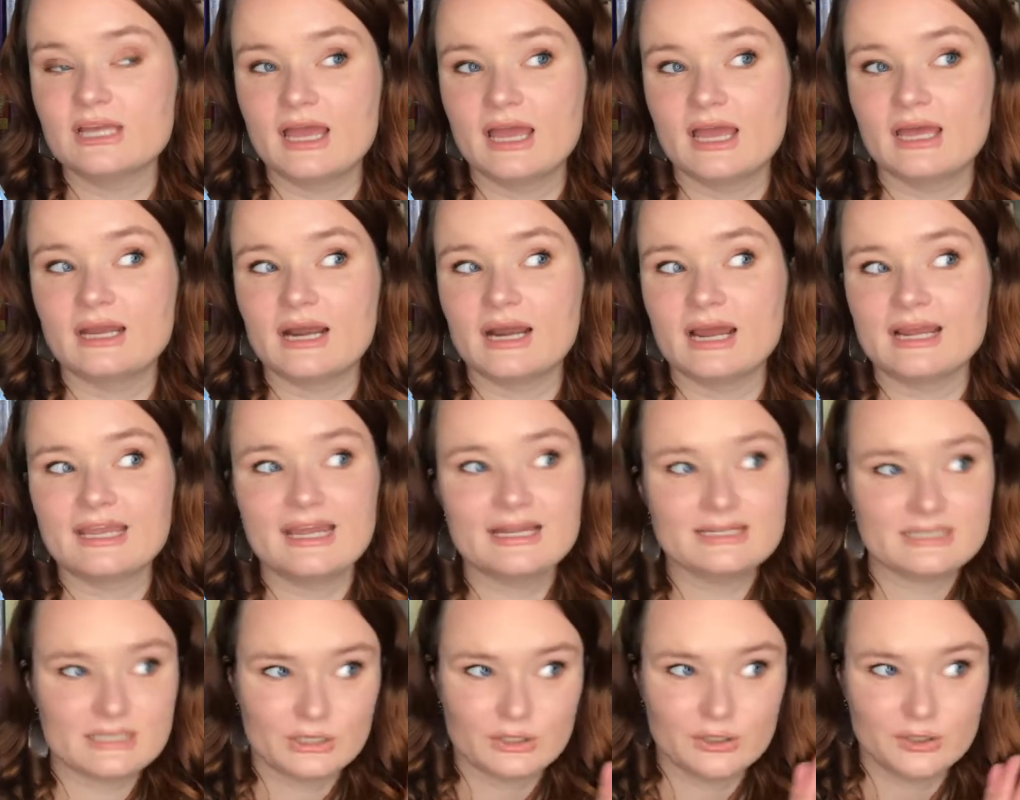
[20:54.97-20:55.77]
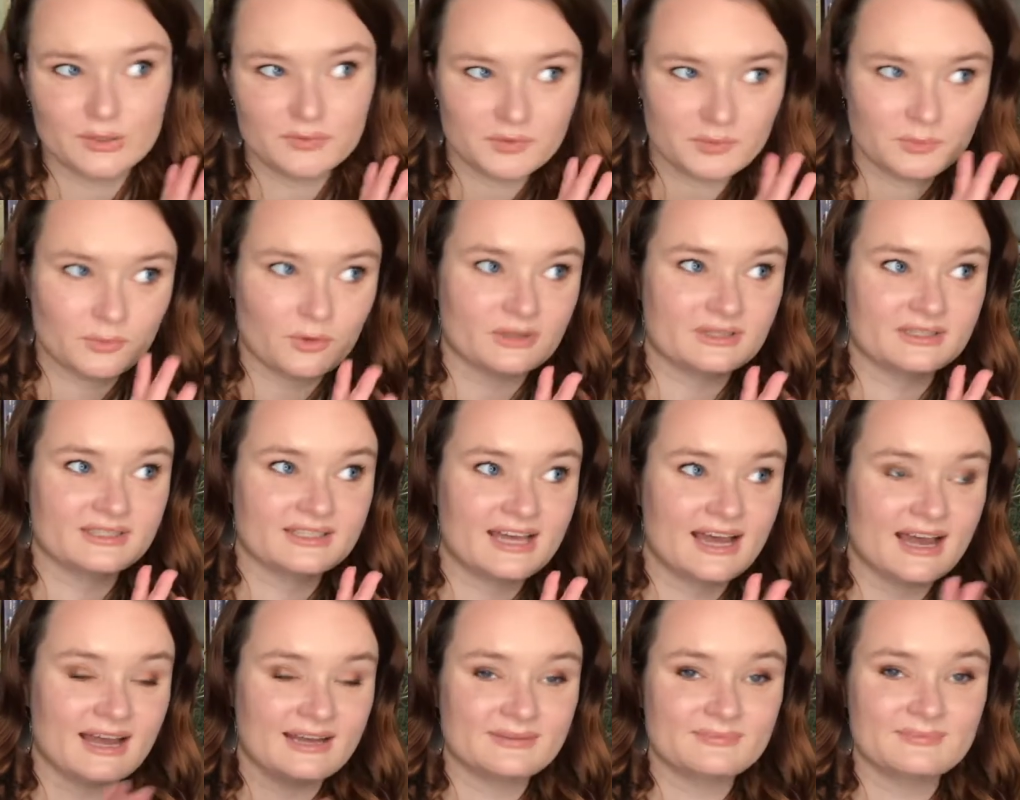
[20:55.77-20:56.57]
And I can't tell you even more than
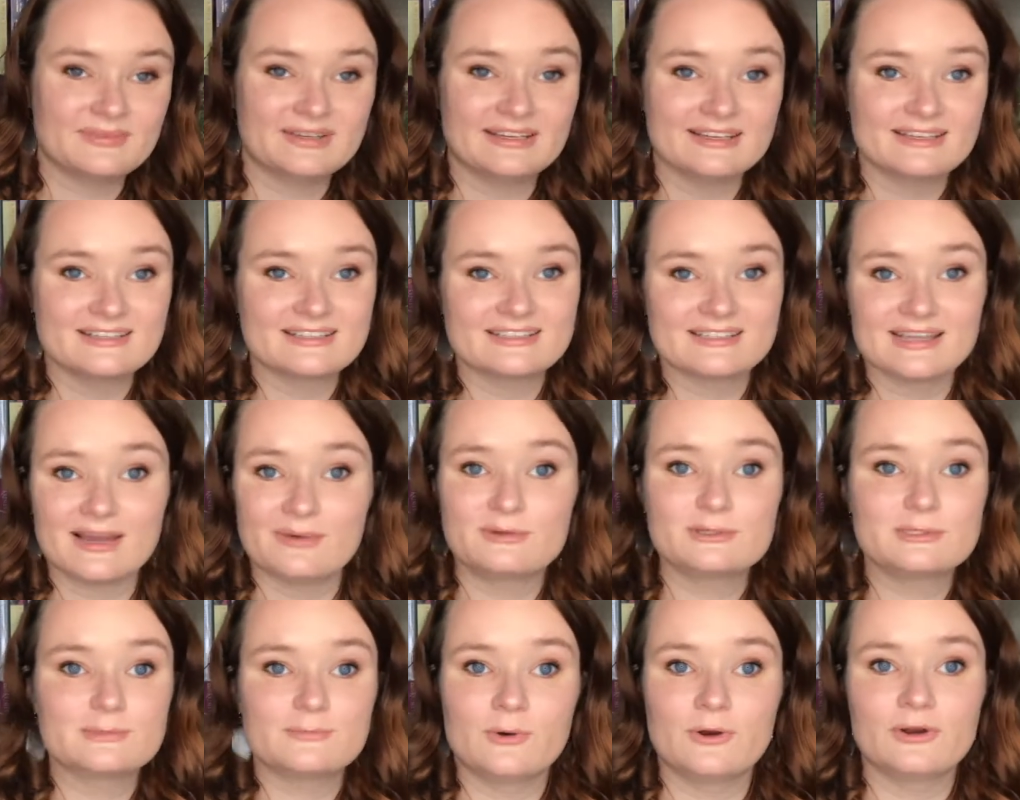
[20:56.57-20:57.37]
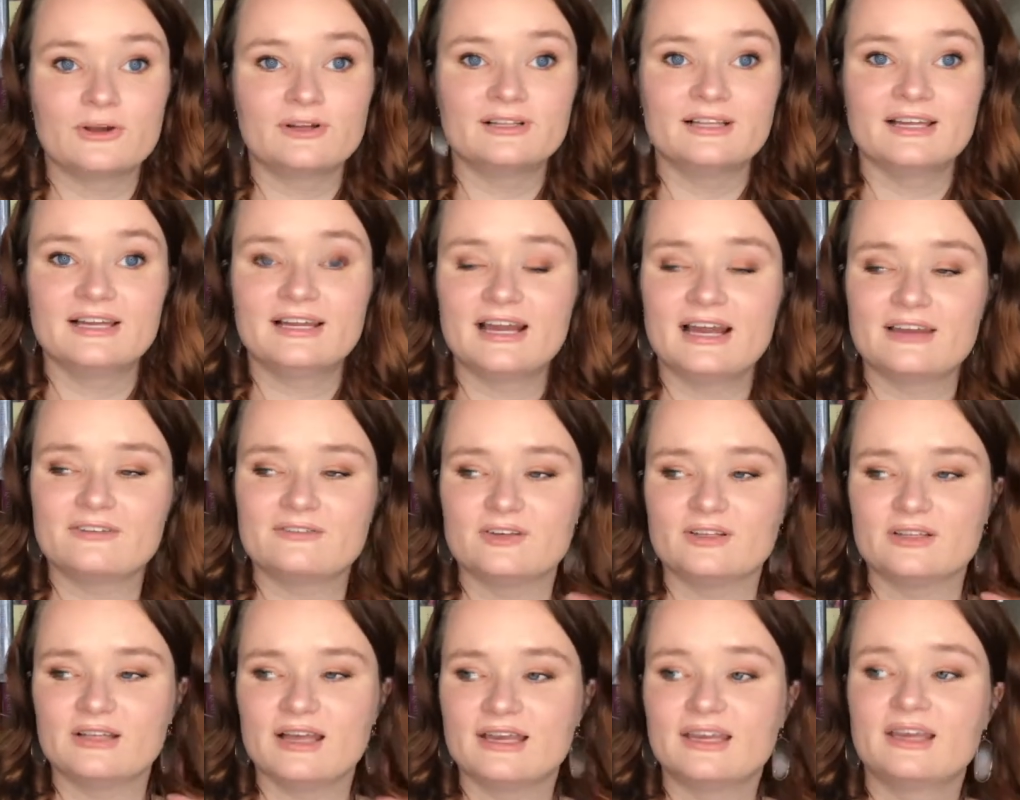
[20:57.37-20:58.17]
that because that would spoil it, I
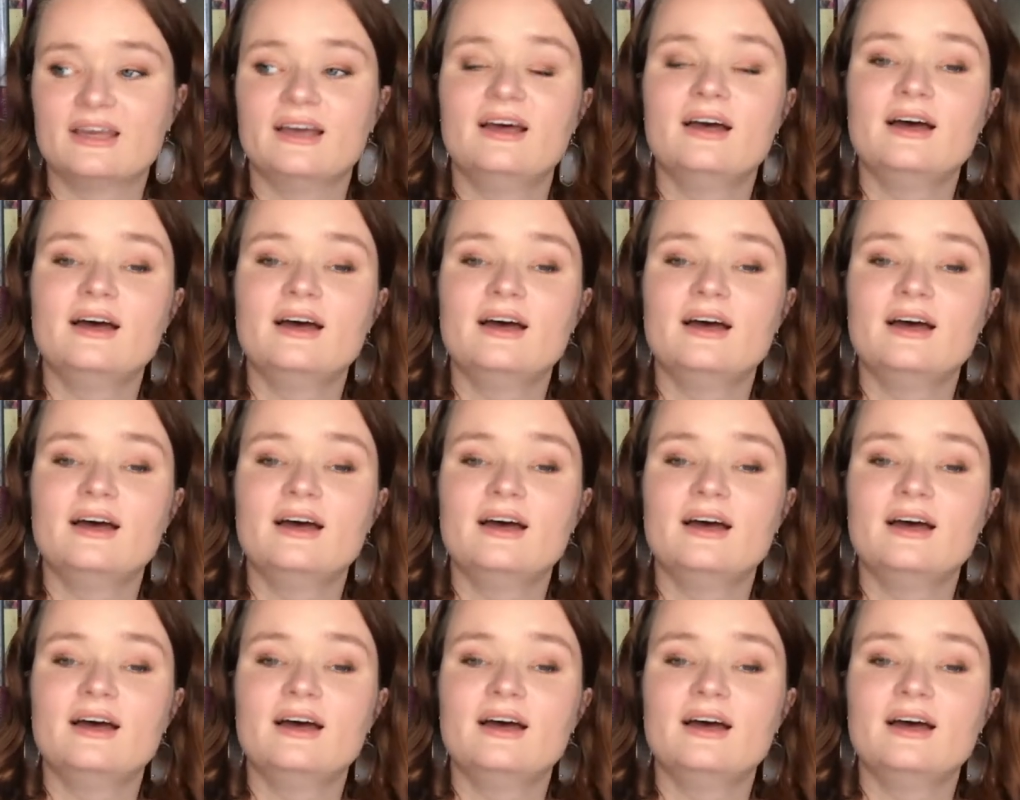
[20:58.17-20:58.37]
feel like.